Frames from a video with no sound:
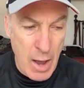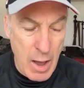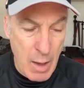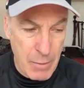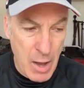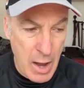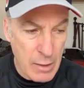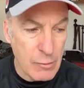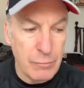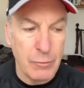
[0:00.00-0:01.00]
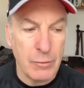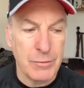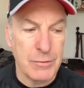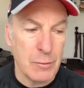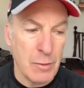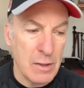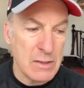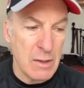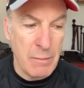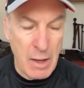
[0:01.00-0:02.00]
apocryphal stories
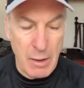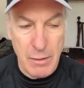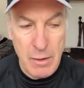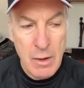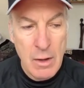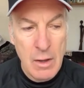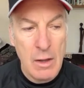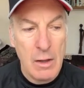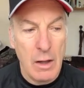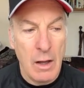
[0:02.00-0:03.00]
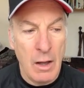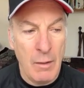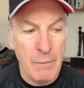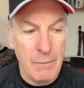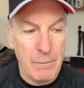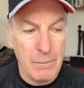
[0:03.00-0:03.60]
about um,